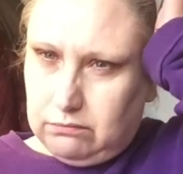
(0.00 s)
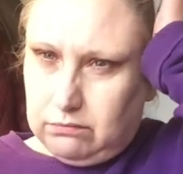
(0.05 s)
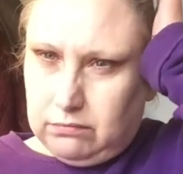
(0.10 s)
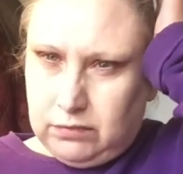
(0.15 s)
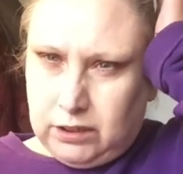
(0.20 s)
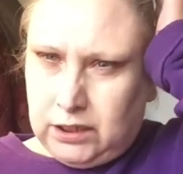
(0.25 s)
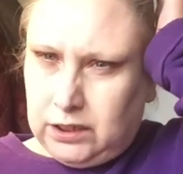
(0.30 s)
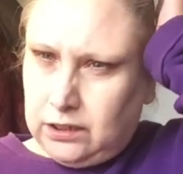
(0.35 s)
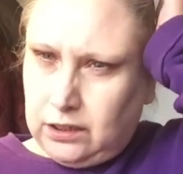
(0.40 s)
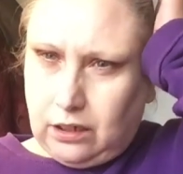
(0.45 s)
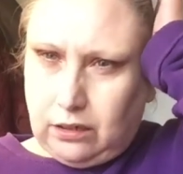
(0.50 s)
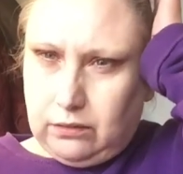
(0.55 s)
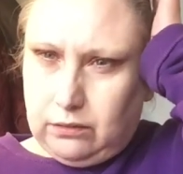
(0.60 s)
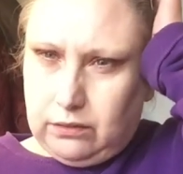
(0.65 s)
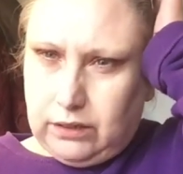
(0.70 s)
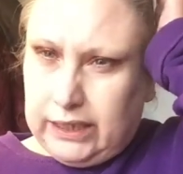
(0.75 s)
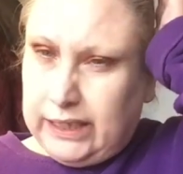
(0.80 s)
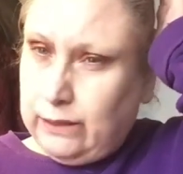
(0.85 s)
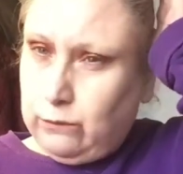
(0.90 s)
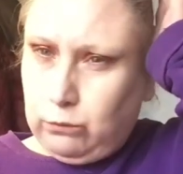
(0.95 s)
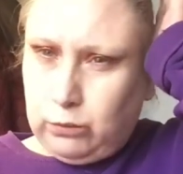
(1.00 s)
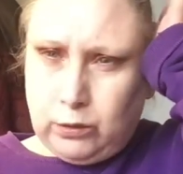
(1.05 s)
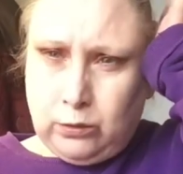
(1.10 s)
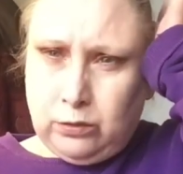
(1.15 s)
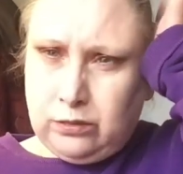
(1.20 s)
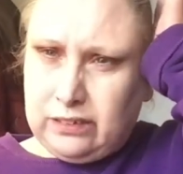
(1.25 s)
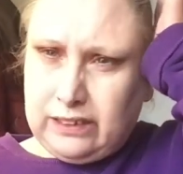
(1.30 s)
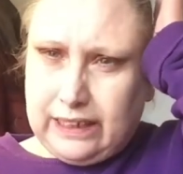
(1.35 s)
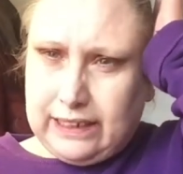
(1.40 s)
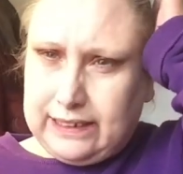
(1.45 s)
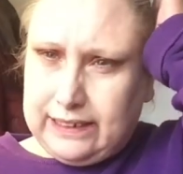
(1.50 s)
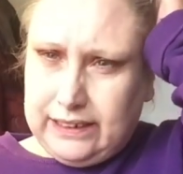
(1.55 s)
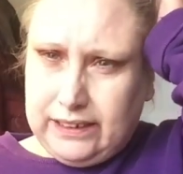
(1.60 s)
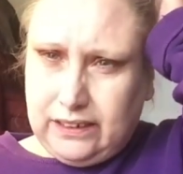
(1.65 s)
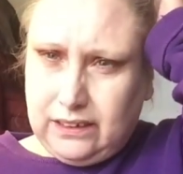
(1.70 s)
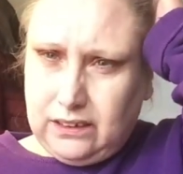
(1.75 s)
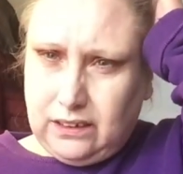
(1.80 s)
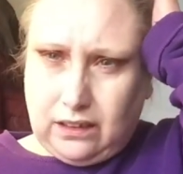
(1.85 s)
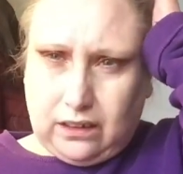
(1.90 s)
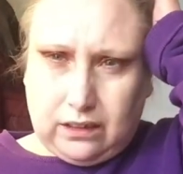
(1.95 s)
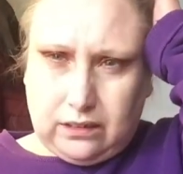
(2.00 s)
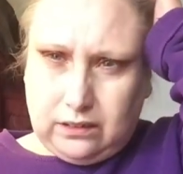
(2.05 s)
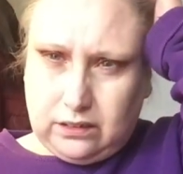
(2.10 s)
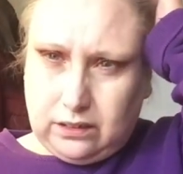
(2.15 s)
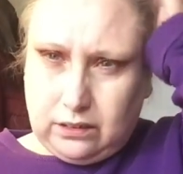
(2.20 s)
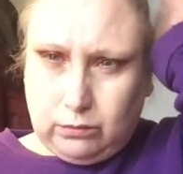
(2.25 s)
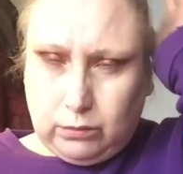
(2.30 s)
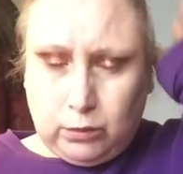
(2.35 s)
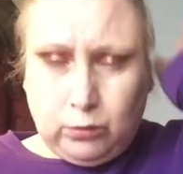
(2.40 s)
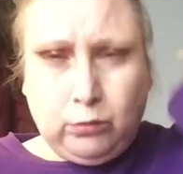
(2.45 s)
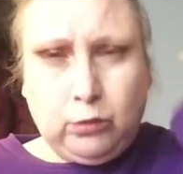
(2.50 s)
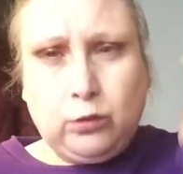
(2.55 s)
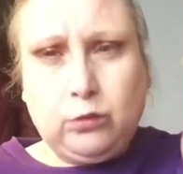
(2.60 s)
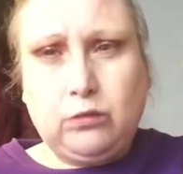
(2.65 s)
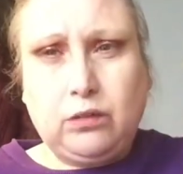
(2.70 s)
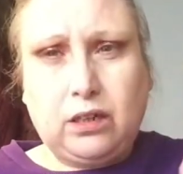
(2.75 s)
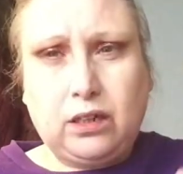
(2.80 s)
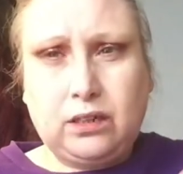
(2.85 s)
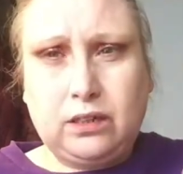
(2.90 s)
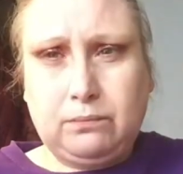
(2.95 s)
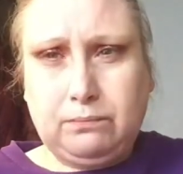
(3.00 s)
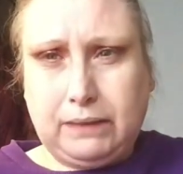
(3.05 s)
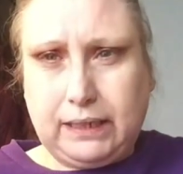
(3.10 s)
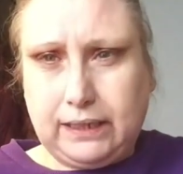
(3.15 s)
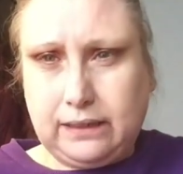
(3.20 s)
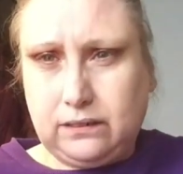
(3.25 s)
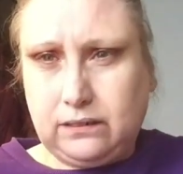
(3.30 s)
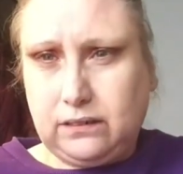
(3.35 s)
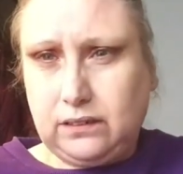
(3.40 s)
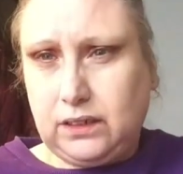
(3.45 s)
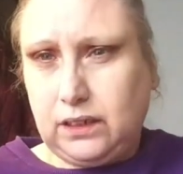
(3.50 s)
you know, it will settle in the lines, it will look like a mask,